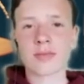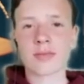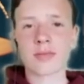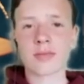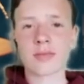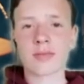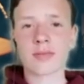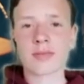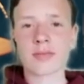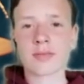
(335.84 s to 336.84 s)

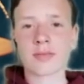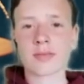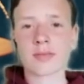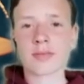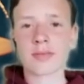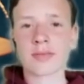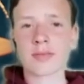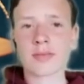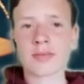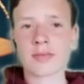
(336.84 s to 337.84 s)

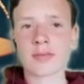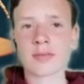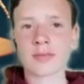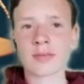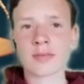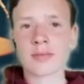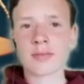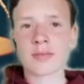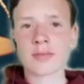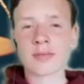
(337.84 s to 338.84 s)

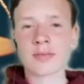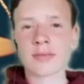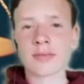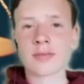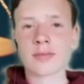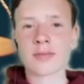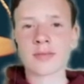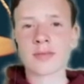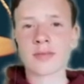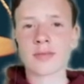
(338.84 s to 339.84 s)

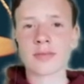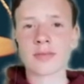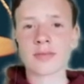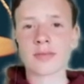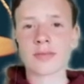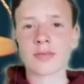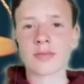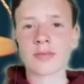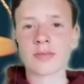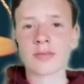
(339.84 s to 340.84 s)

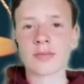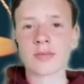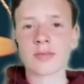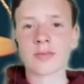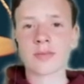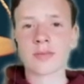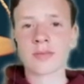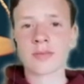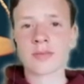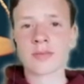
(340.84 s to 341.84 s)

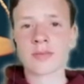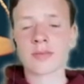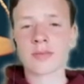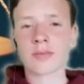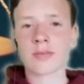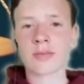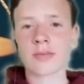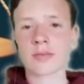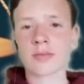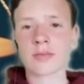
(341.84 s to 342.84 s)

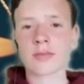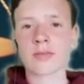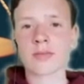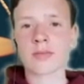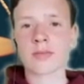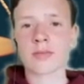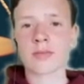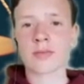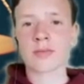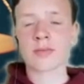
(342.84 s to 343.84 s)
No words are spoken by the person on screen.